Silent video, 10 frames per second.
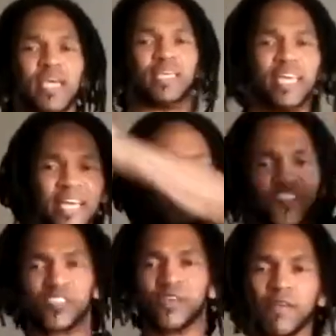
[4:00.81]
and
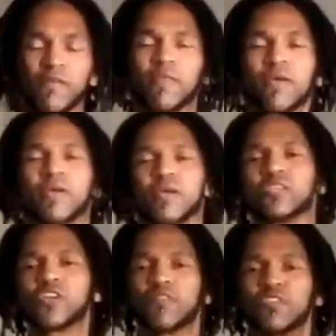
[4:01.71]
kicks.
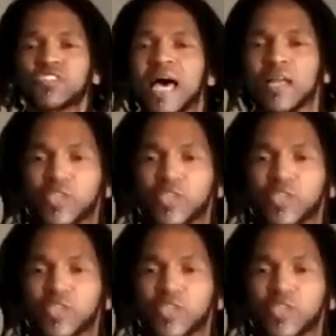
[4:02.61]
Southern style